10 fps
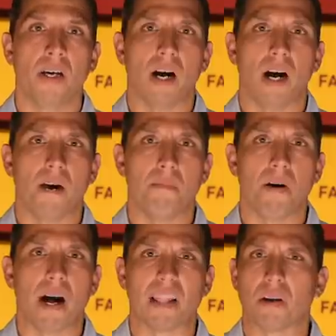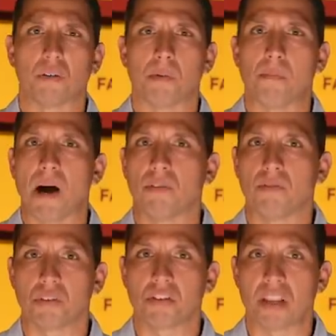Um, I thought it was a
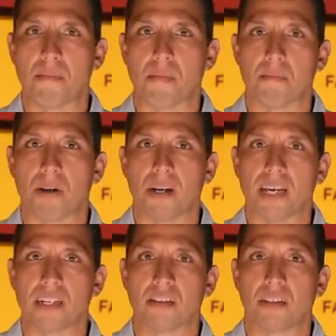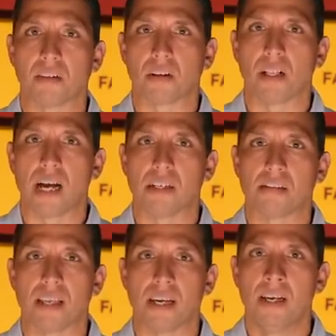powerful statement by that senior
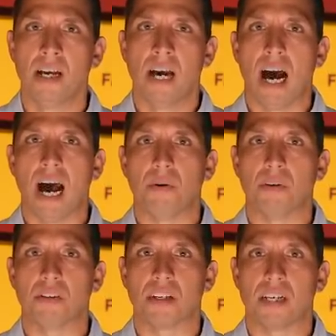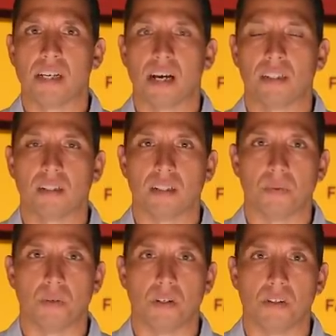class that Iowa State not only
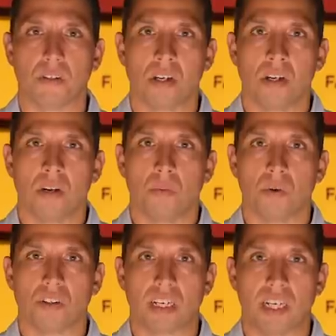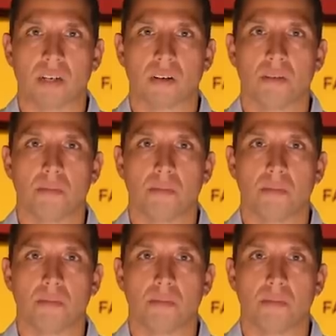was was here,